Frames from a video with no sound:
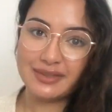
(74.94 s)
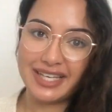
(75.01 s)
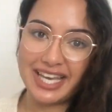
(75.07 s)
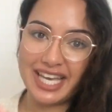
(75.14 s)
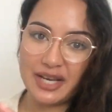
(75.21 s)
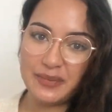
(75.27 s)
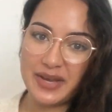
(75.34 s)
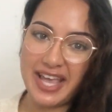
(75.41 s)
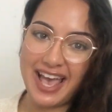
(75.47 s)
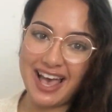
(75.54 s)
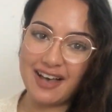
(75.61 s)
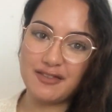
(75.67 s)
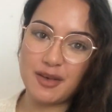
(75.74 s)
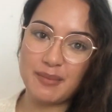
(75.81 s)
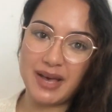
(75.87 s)
Here we
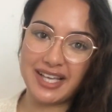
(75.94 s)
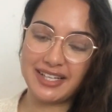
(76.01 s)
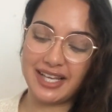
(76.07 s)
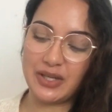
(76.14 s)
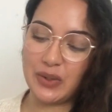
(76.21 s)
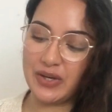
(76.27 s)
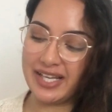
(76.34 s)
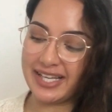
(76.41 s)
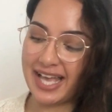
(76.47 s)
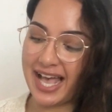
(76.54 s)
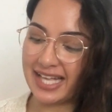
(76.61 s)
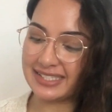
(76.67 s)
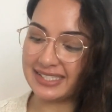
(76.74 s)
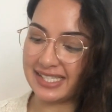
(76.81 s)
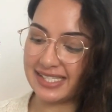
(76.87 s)
have my glycolic
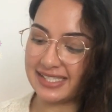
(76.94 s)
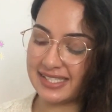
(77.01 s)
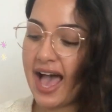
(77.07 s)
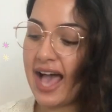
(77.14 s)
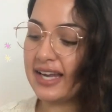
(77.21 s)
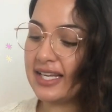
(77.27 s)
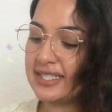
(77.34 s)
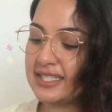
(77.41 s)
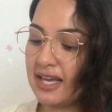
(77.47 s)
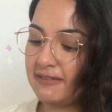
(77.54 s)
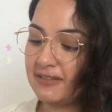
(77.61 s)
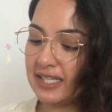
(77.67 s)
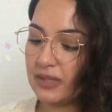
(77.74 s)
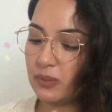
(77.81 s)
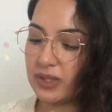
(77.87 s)
acids, and I
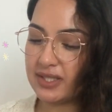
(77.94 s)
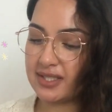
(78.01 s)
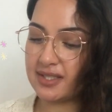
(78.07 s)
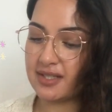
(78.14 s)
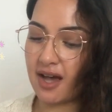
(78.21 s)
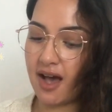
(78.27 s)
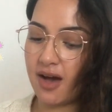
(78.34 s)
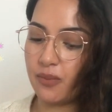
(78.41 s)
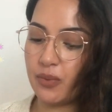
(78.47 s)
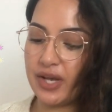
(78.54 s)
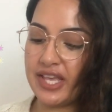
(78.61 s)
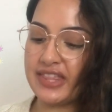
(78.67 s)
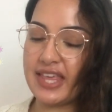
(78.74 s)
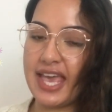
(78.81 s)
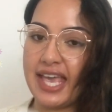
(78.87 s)
definitely want to start
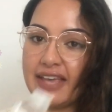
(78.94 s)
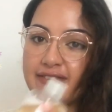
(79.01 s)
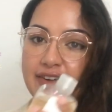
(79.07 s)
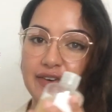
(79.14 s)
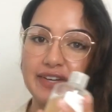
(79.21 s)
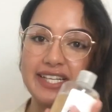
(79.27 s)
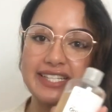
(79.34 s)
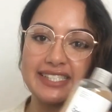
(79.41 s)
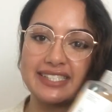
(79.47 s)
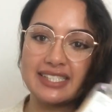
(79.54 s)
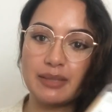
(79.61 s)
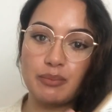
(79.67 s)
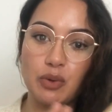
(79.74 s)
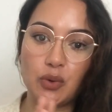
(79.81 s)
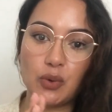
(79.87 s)
with a very
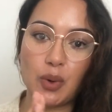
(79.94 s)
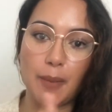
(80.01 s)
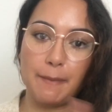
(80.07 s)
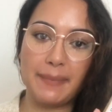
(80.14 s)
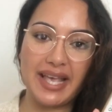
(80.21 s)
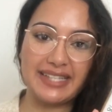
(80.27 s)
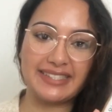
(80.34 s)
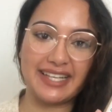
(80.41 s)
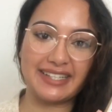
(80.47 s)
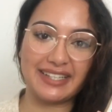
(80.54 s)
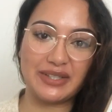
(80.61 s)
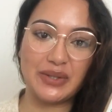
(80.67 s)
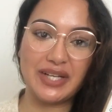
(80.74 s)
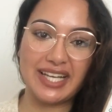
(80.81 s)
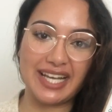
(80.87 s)
simple basic
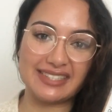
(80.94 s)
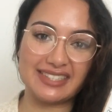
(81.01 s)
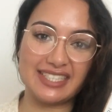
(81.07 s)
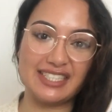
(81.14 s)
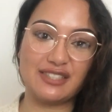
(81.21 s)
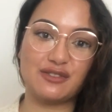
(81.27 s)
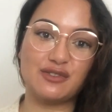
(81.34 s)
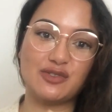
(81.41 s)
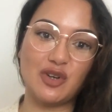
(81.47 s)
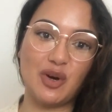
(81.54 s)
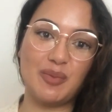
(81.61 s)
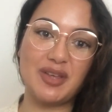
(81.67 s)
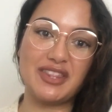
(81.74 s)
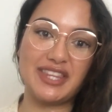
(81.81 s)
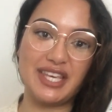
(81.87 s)
glycolic acid
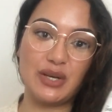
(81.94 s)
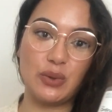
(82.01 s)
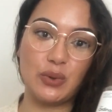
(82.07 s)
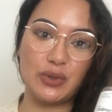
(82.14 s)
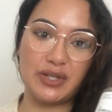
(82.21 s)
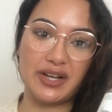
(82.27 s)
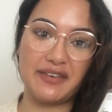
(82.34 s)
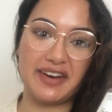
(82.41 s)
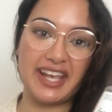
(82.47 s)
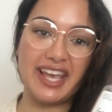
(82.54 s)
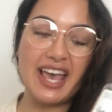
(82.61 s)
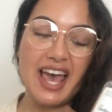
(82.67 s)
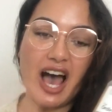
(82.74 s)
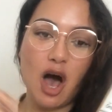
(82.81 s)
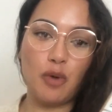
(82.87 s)
from The Ordinary.
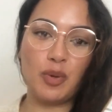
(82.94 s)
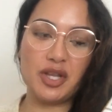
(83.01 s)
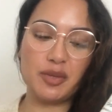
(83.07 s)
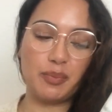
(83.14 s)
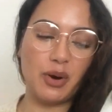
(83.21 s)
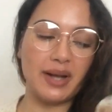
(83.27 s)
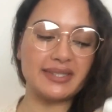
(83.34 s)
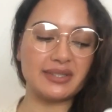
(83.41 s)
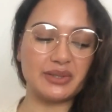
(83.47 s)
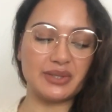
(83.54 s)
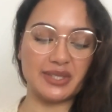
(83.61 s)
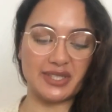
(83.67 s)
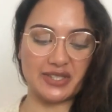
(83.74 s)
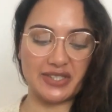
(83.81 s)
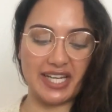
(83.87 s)
I'll put the price on the
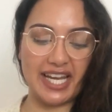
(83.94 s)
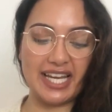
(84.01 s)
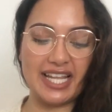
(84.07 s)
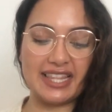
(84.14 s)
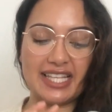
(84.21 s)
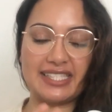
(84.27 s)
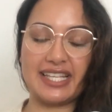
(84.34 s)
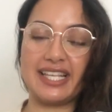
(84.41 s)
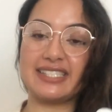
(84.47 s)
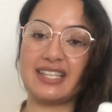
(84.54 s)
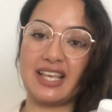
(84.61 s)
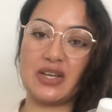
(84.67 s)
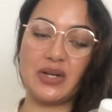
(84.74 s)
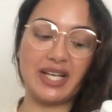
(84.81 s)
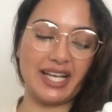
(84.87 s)
screen. This is
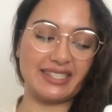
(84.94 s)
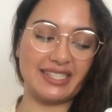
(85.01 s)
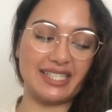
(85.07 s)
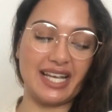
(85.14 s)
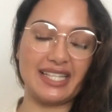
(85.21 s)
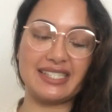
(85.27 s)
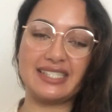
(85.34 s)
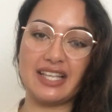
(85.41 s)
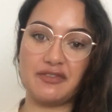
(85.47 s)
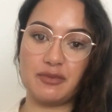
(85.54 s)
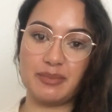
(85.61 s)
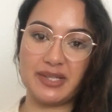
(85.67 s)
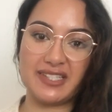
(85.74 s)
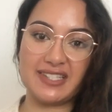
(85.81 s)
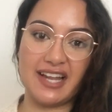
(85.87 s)
glycolic acid at 7%.
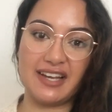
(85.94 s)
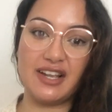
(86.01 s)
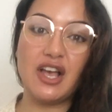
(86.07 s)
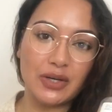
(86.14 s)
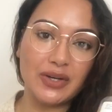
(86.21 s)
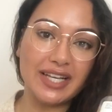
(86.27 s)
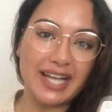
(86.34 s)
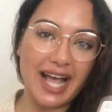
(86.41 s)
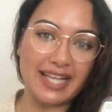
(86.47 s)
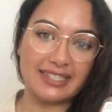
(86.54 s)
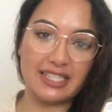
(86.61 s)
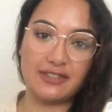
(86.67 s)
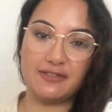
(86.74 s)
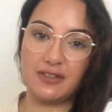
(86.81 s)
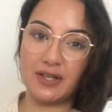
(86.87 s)
Glycolic
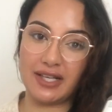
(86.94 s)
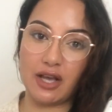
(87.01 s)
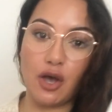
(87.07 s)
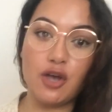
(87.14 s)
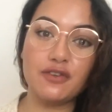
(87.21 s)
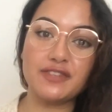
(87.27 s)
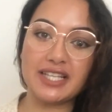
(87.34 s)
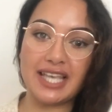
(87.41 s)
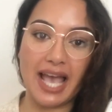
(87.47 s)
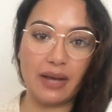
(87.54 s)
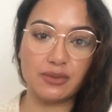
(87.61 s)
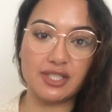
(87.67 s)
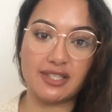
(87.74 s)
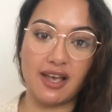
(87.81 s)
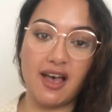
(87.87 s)
acid for like over the
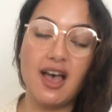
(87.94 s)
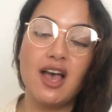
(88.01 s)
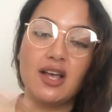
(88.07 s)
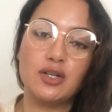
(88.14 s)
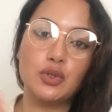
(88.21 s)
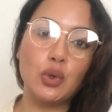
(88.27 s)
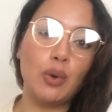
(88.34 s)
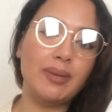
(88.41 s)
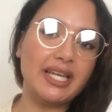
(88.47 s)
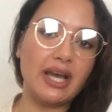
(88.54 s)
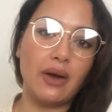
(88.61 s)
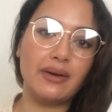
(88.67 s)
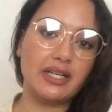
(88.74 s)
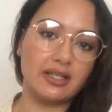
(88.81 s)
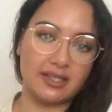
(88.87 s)
counter normally
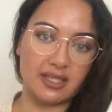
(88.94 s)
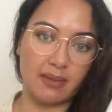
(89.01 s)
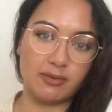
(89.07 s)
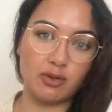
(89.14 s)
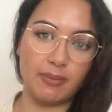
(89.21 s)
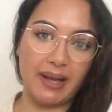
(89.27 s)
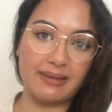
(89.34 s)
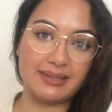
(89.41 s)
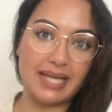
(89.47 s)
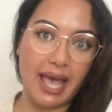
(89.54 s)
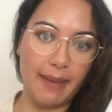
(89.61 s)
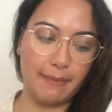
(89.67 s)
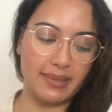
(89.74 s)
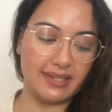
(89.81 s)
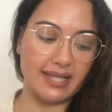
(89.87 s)
only goes up to about
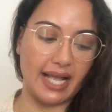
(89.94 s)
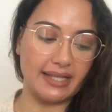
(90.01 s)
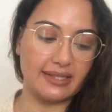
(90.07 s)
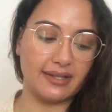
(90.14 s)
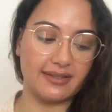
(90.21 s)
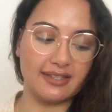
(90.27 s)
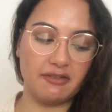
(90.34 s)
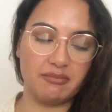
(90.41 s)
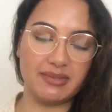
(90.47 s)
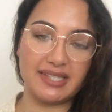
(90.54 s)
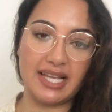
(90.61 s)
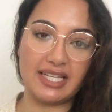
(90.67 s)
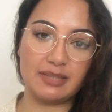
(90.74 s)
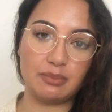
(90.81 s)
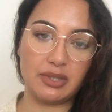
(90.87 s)
10%. So
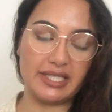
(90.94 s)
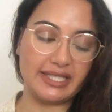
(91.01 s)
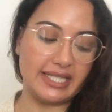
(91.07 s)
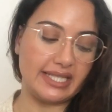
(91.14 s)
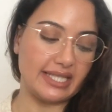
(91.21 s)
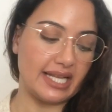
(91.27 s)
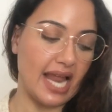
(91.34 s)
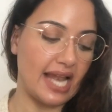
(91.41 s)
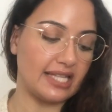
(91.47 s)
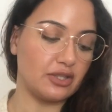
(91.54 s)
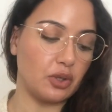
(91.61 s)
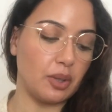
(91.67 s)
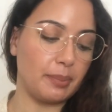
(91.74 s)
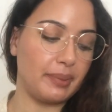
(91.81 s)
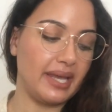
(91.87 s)
7% is pretty decent, and it's
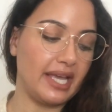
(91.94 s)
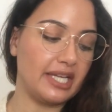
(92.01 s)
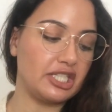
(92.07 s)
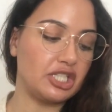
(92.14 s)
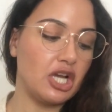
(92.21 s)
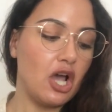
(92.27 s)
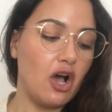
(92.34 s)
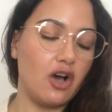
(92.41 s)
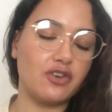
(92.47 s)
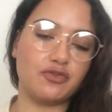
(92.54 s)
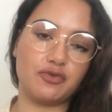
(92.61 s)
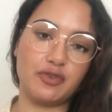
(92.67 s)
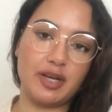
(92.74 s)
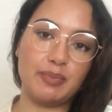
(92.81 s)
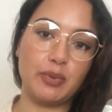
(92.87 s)
got a pH of
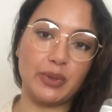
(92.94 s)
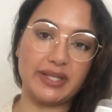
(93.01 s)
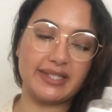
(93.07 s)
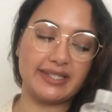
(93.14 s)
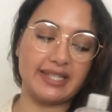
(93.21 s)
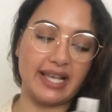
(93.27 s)
3.6.